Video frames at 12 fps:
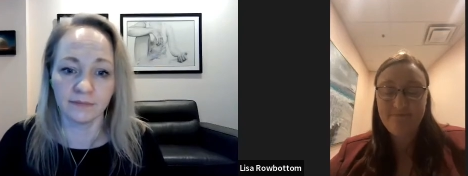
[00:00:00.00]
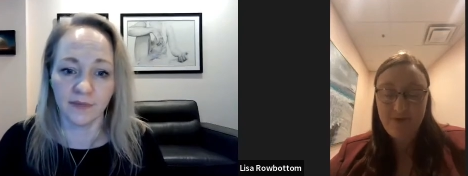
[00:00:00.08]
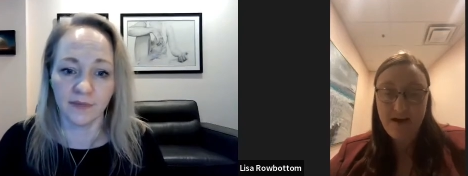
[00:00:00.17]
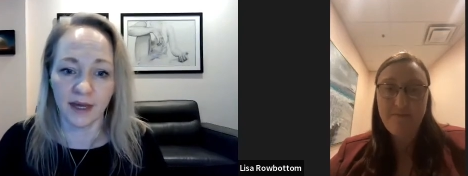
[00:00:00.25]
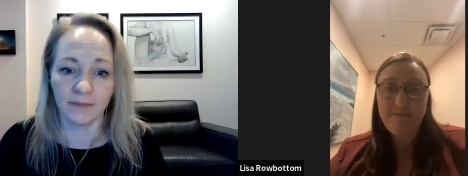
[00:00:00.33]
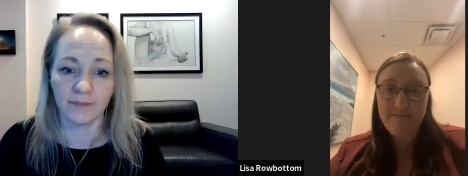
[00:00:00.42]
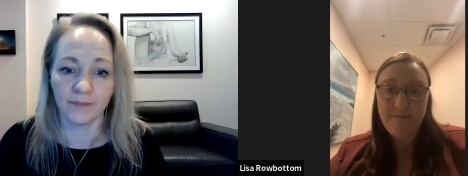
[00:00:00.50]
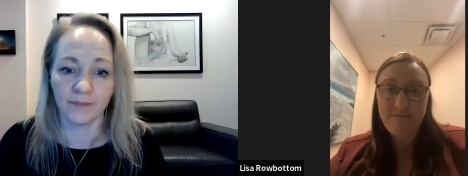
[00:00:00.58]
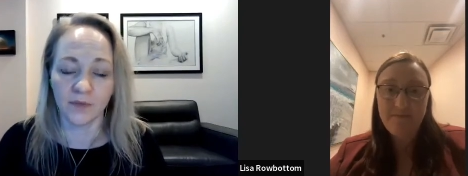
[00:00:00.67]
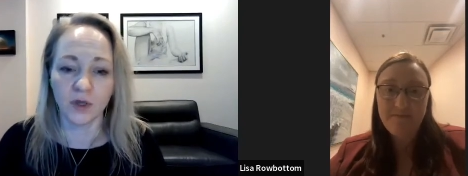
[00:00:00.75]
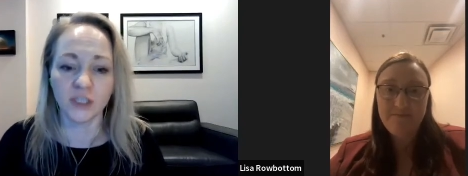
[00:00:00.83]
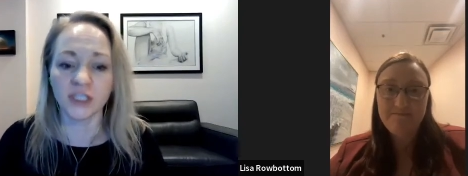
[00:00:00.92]
Speaker 1: yeah
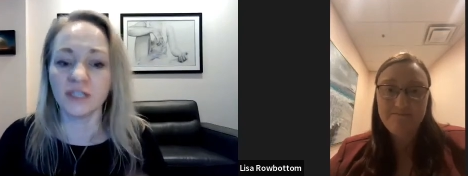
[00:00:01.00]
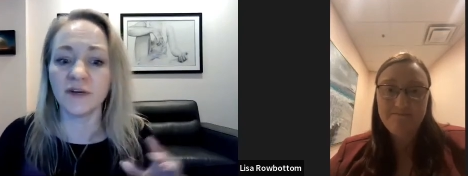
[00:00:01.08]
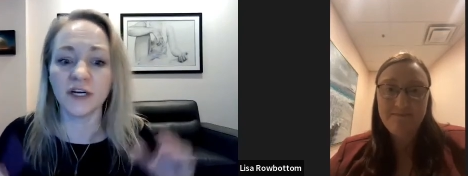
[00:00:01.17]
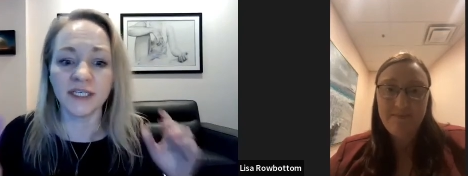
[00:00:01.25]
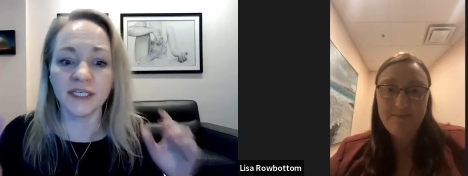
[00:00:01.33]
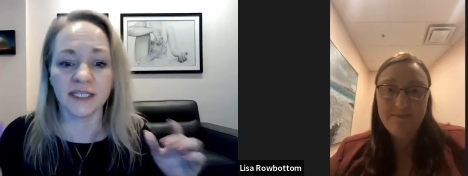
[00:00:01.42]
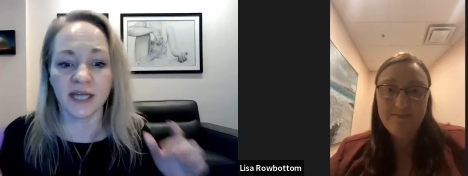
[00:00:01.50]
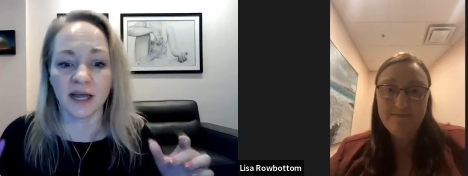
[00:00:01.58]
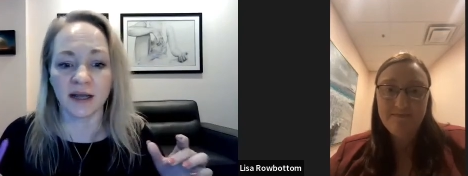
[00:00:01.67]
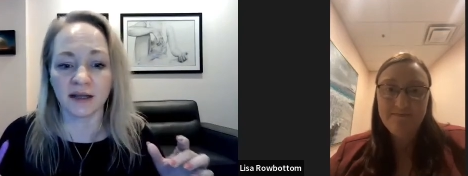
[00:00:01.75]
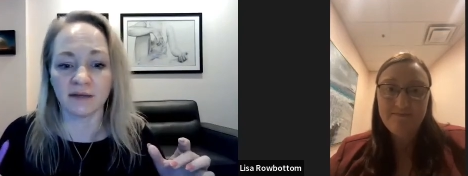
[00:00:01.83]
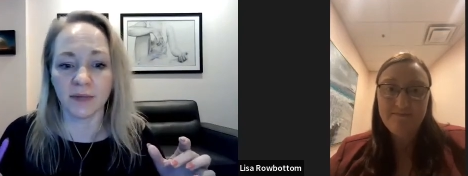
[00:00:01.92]
or just very
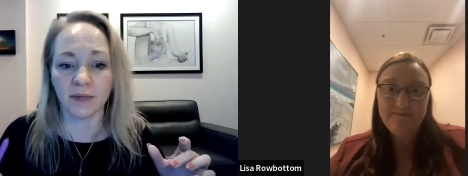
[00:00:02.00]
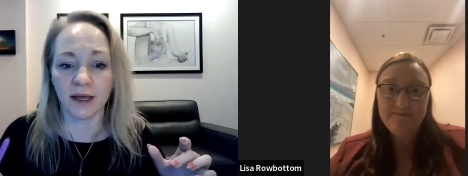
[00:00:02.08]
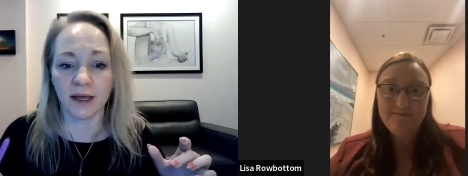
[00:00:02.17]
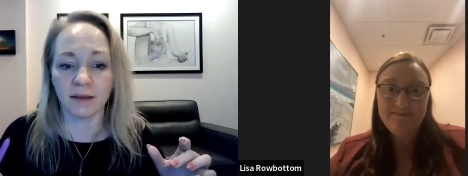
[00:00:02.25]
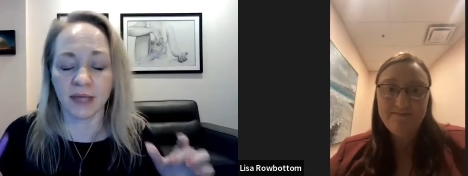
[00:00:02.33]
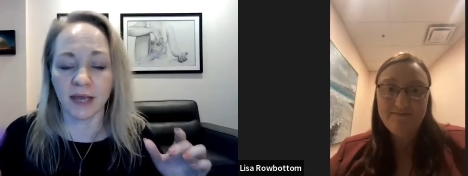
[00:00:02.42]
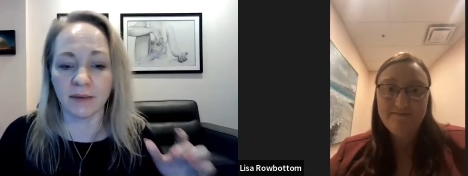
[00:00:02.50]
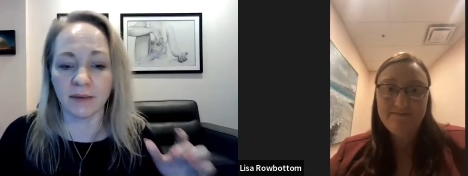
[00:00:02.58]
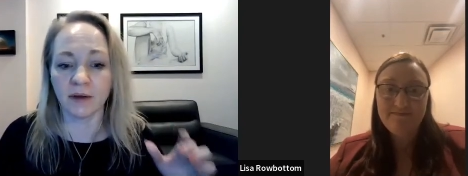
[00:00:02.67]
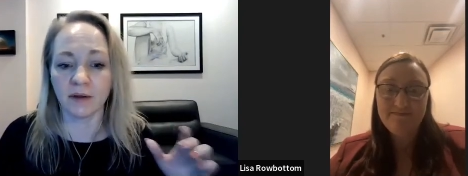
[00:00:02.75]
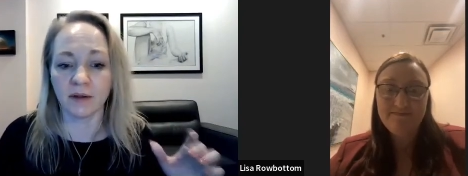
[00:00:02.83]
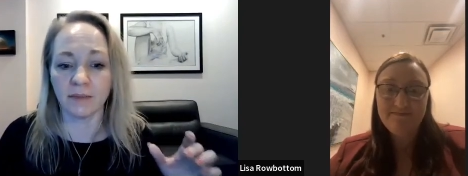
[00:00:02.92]
stuck um,
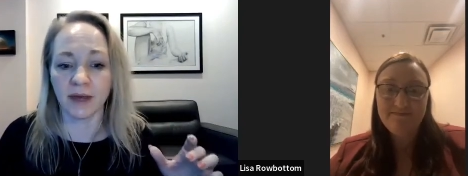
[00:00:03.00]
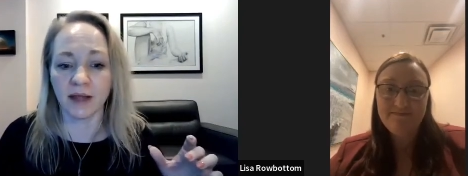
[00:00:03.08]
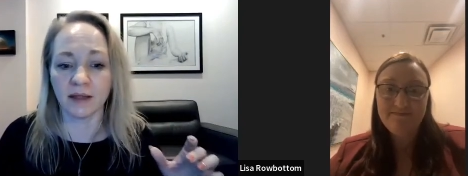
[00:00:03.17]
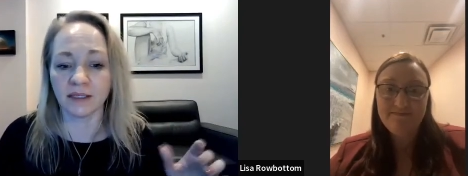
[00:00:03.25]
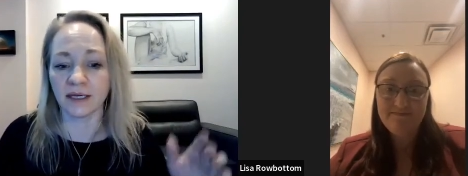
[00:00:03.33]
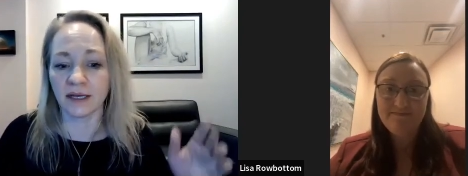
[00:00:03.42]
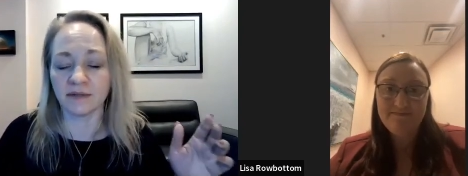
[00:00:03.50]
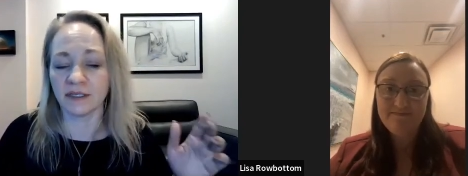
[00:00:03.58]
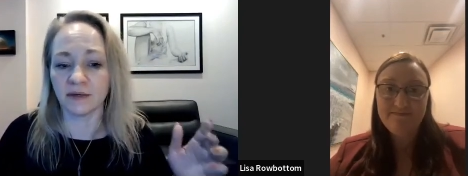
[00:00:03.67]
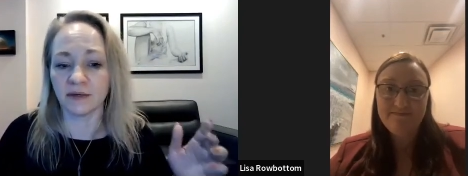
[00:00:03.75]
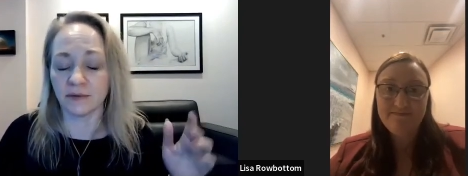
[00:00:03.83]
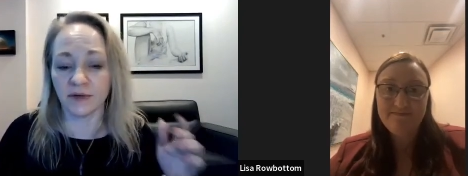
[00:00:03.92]
chemical imbalance like i've
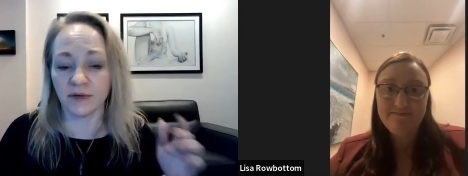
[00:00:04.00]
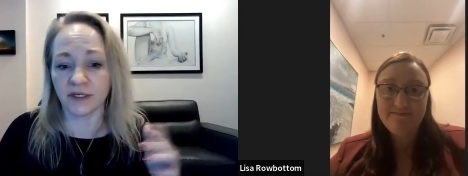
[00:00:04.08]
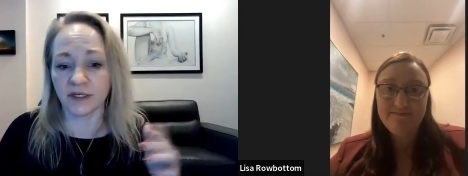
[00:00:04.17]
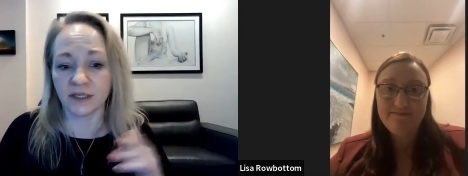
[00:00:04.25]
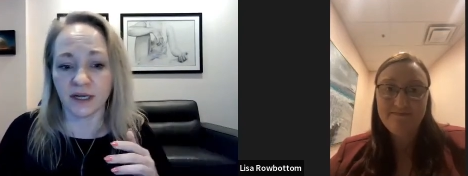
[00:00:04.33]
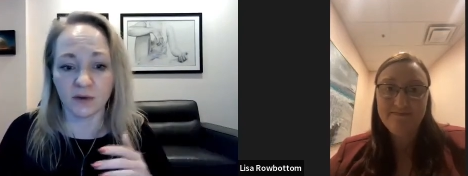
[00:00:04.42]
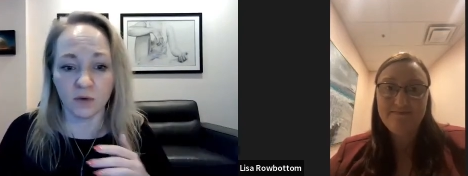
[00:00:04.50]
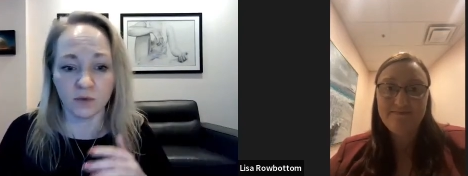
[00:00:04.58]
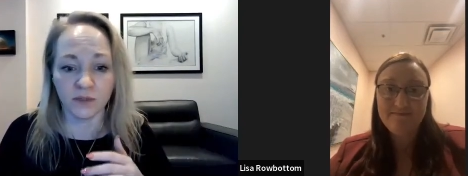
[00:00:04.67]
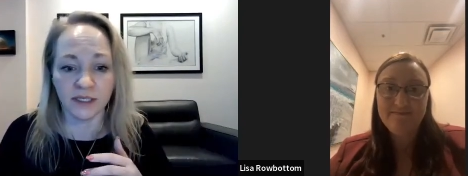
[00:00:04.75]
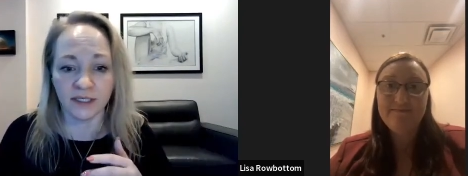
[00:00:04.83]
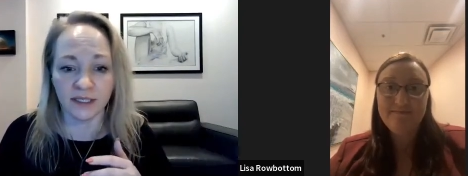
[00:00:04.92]
seen it with very stuck
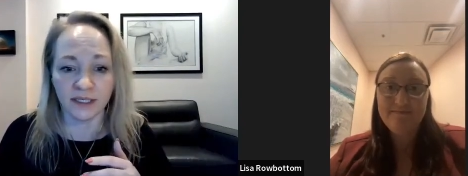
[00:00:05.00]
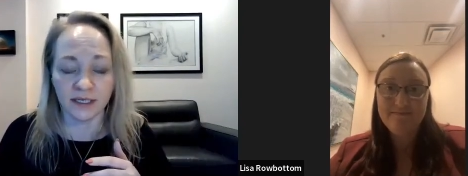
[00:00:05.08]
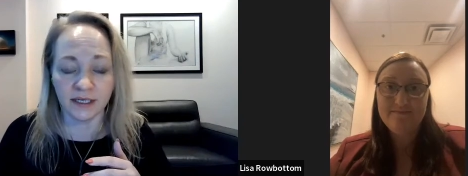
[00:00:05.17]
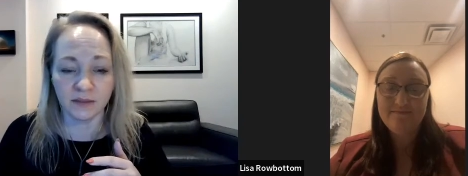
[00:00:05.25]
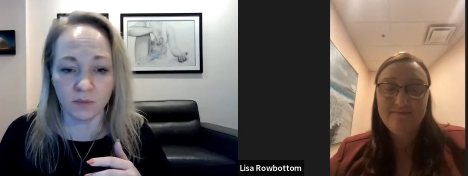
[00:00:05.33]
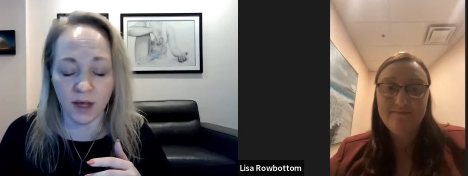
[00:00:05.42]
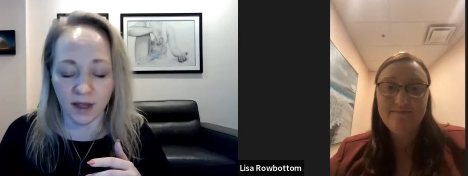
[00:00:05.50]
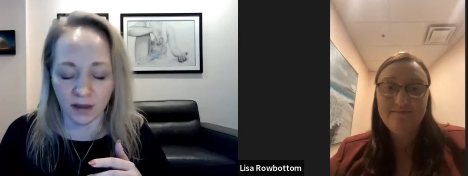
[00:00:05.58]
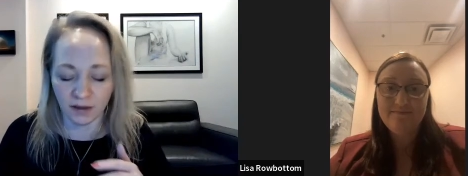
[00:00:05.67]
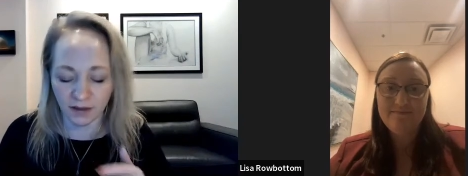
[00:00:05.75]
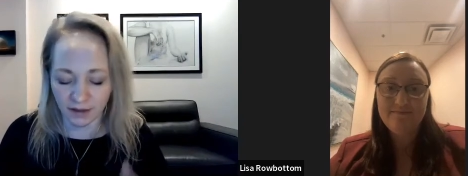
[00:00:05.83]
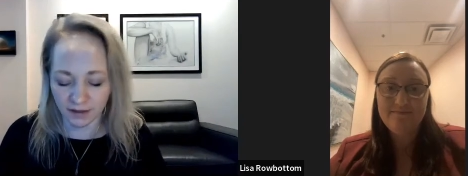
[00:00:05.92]
ocd as
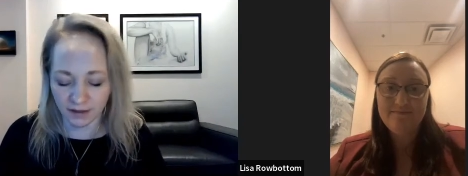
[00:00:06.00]
well